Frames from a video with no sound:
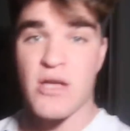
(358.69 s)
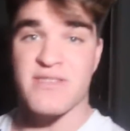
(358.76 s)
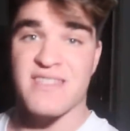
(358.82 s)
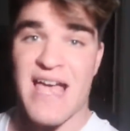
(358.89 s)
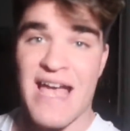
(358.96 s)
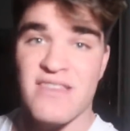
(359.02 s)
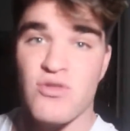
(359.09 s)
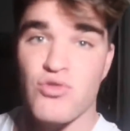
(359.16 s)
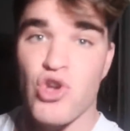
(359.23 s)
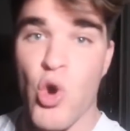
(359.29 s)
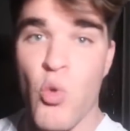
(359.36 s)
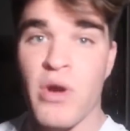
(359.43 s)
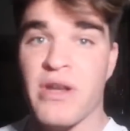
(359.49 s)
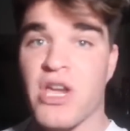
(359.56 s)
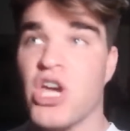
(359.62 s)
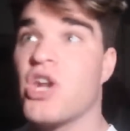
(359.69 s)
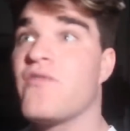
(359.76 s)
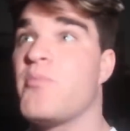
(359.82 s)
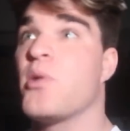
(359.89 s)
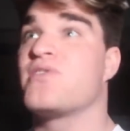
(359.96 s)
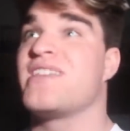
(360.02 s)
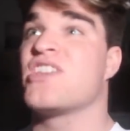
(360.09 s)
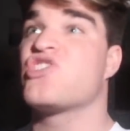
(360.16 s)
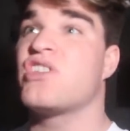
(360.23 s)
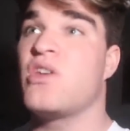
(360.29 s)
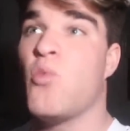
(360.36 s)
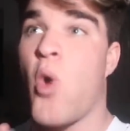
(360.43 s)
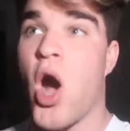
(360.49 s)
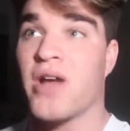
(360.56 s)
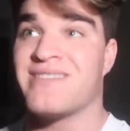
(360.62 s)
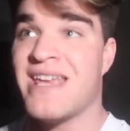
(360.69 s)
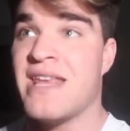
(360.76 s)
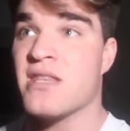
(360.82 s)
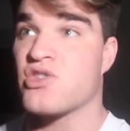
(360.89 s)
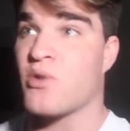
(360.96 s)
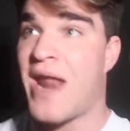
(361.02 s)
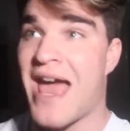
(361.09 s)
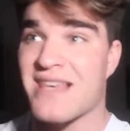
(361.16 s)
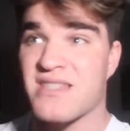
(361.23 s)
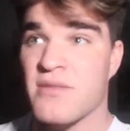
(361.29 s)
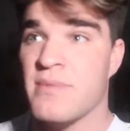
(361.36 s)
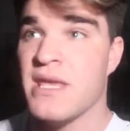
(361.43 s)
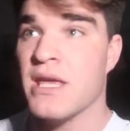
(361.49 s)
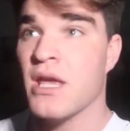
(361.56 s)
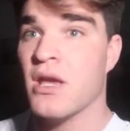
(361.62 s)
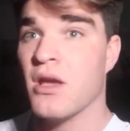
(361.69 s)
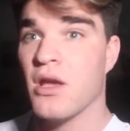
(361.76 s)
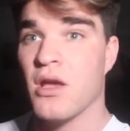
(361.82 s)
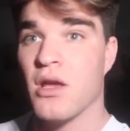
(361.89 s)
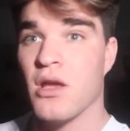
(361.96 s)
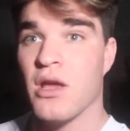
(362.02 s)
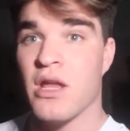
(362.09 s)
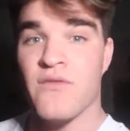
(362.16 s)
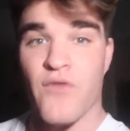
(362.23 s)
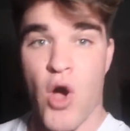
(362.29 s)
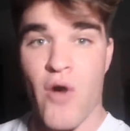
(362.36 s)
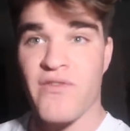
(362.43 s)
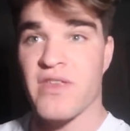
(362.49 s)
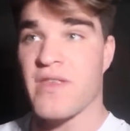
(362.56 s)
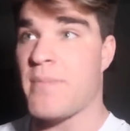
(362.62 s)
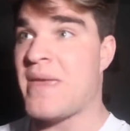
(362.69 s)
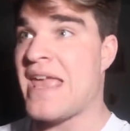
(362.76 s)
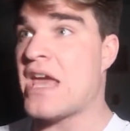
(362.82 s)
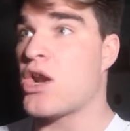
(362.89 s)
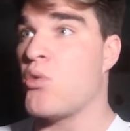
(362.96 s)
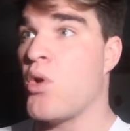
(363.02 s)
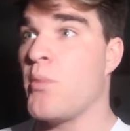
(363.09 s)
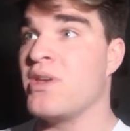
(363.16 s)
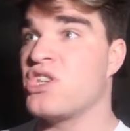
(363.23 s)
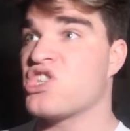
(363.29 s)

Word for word: outside, so no one could have potentially walked in. So it has to be involving the piano, what we